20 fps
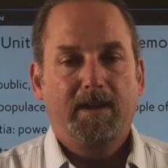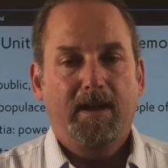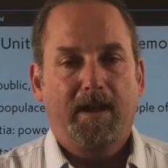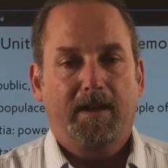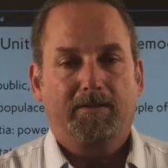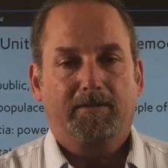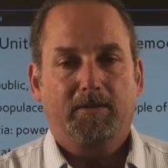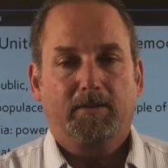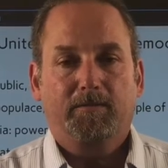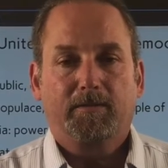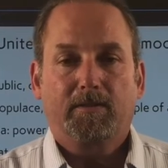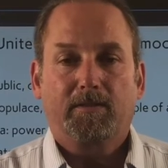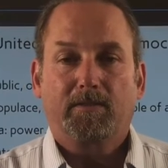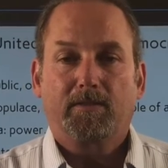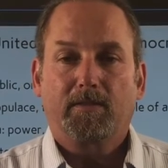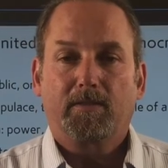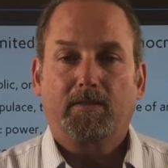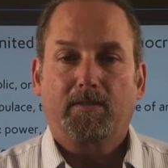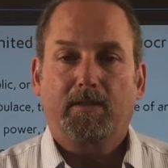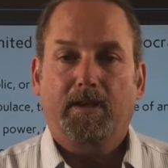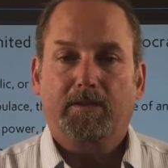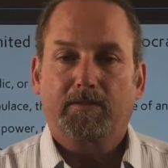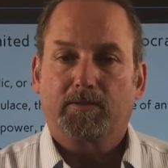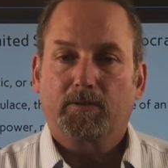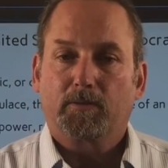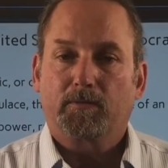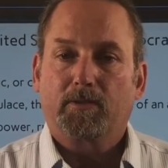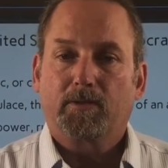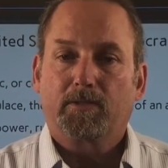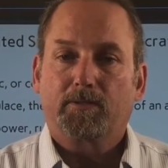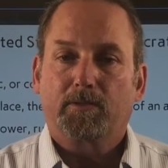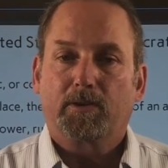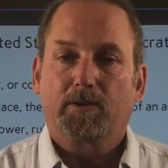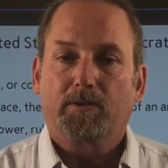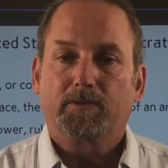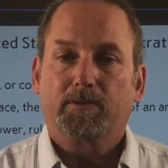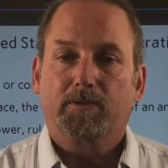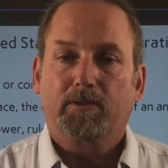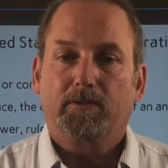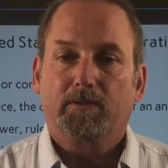as
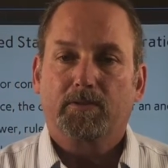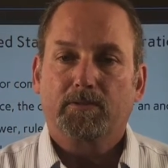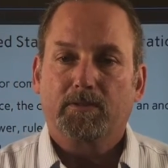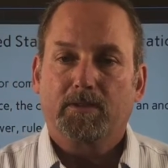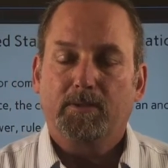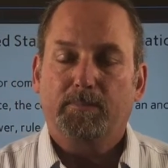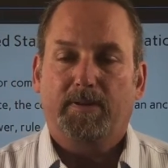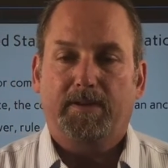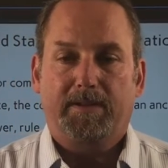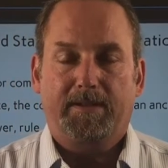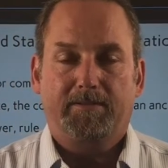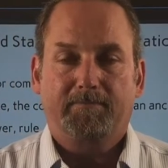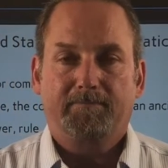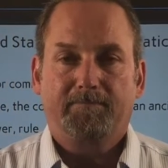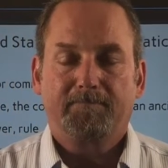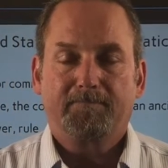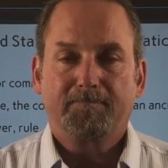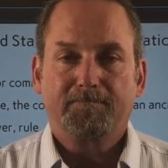overthrows their own liberty.